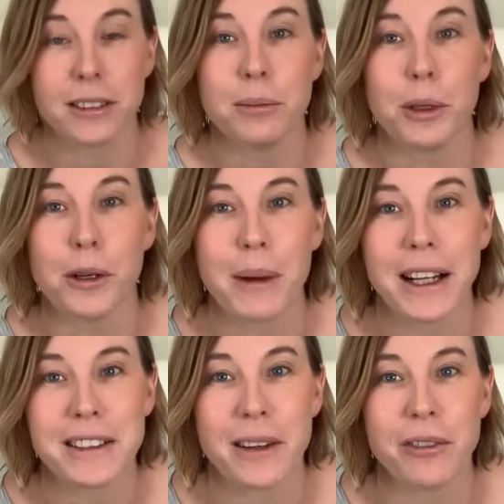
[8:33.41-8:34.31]
more
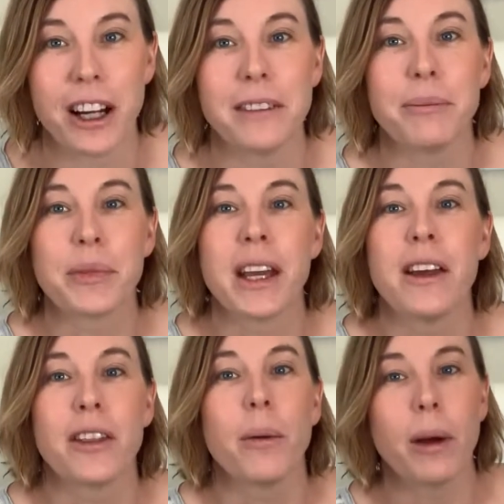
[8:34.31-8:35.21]
about Denver,
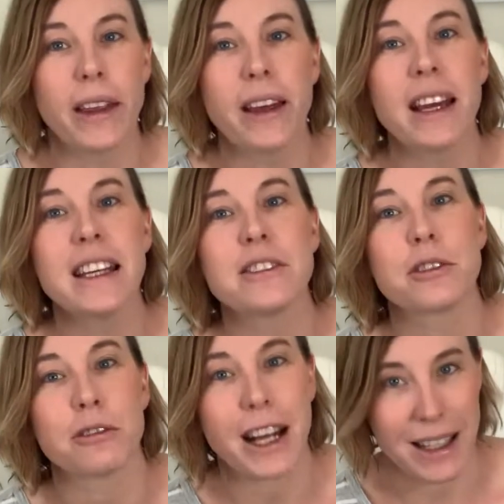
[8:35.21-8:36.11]
the weather is
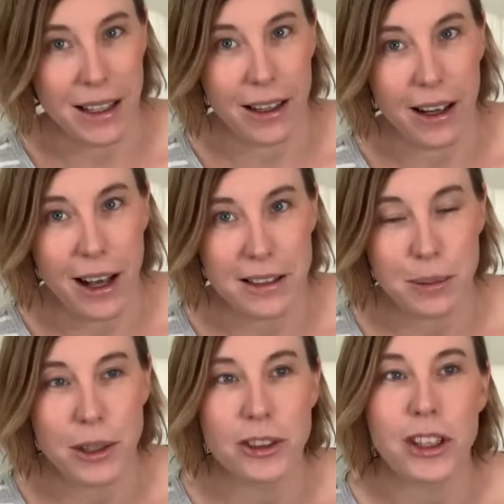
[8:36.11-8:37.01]
great here,
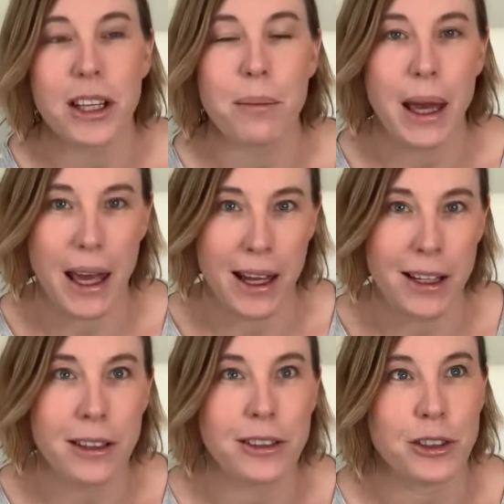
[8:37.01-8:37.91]
especially
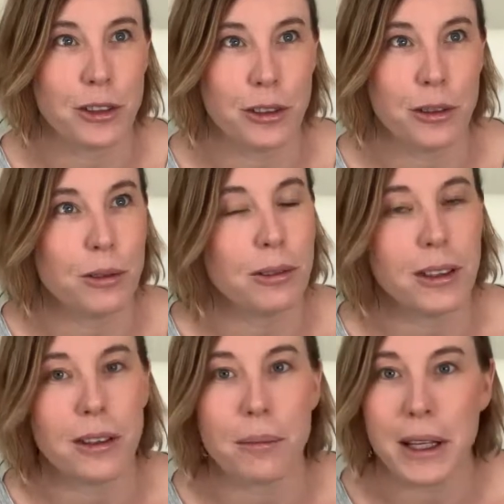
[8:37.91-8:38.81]
compared to
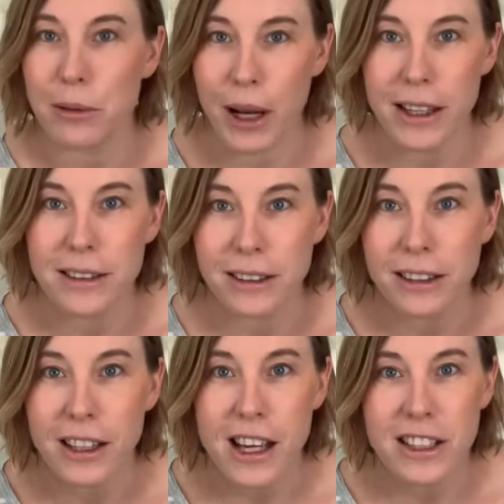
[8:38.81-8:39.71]
the
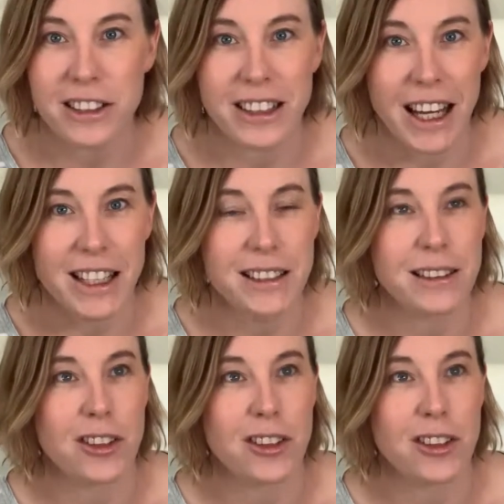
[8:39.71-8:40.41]
Midwest states.